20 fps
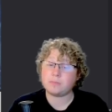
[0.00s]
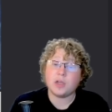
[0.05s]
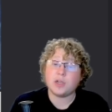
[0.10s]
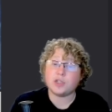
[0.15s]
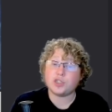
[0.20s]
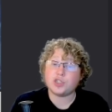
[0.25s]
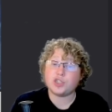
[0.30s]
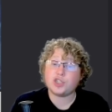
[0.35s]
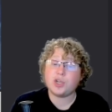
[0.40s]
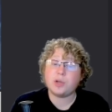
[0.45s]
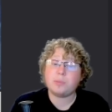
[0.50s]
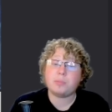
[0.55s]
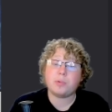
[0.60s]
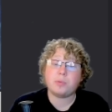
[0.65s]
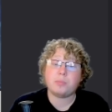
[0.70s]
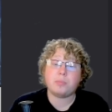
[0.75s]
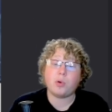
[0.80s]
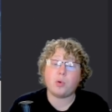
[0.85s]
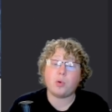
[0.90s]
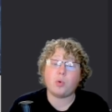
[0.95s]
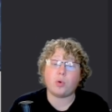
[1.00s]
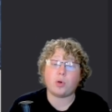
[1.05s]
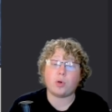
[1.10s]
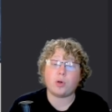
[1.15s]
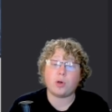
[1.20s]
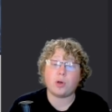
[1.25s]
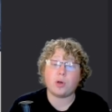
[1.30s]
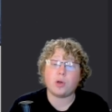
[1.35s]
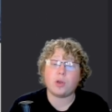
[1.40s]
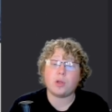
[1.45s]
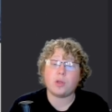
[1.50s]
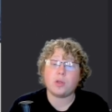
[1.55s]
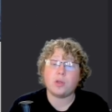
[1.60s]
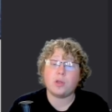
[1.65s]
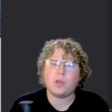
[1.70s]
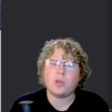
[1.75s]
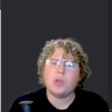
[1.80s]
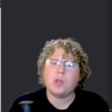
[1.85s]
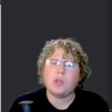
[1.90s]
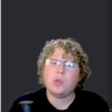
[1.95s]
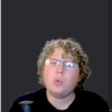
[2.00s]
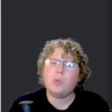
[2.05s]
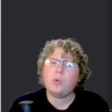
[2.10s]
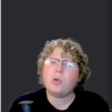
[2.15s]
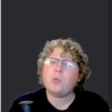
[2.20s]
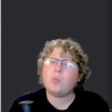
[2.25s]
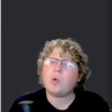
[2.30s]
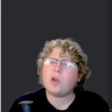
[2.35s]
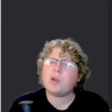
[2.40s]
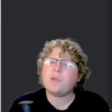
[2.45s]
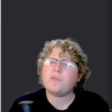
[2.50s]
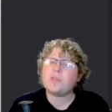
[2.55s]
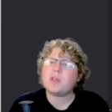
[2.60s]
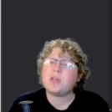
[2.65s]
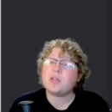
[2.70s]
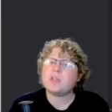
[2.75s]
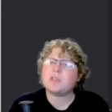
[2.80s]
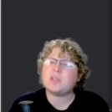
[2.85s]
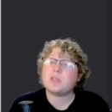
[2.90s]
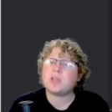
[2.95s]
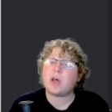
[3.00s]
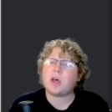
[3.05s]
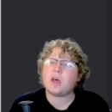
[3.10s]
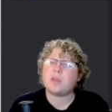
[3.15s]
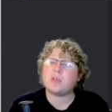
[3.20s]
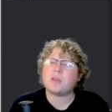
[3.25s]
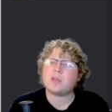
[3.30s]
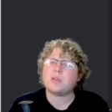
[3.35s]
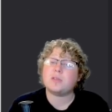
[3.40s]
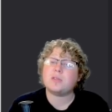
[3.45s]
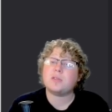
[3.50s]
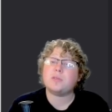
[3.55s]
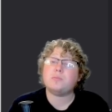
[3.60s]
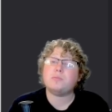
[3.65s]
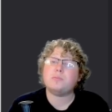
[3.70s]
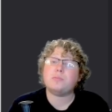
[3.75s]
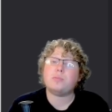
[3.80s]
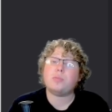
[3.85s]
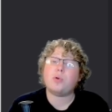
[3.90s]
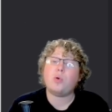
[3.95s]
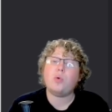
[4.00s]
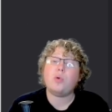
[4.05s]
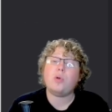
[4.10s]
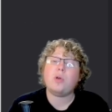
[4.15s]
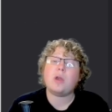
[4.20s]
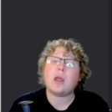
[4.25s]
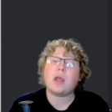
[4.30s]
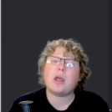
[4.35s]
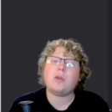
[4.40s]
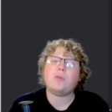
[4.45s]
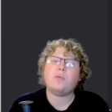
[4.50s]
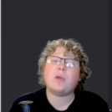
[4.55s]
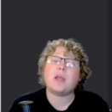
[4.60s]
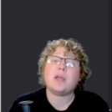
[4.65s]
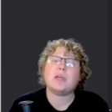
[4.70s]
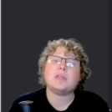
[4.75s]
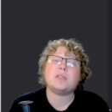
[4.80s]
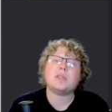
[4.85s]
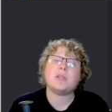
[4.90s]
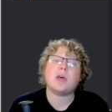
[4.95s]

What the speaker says: Shipborne. You were one of the Kasathas born and raised